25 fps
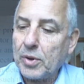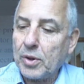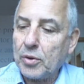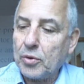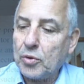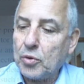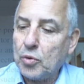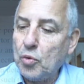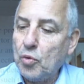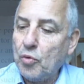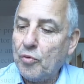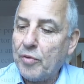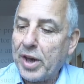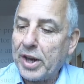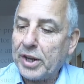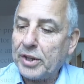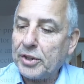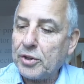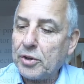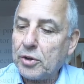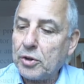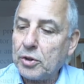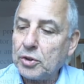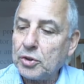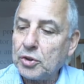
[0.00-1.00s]
two
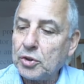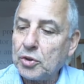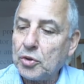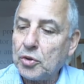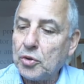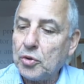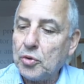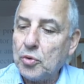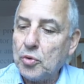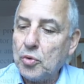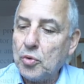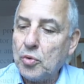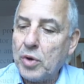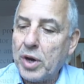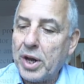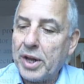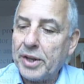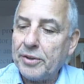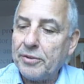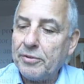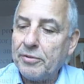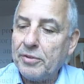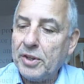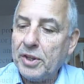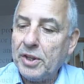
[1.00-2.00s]
vectors u and
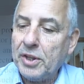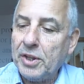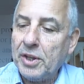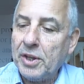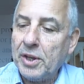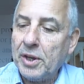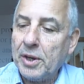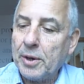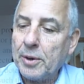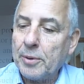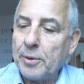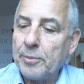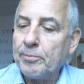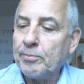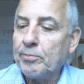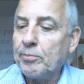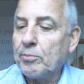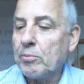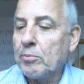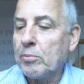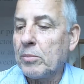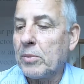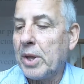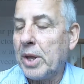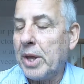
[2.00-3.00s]
v,
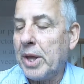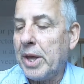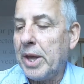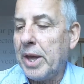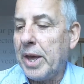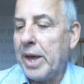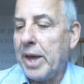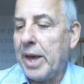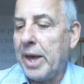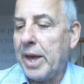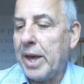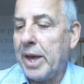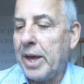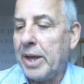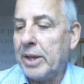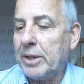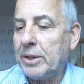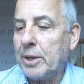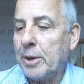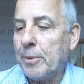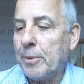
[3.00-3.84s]
and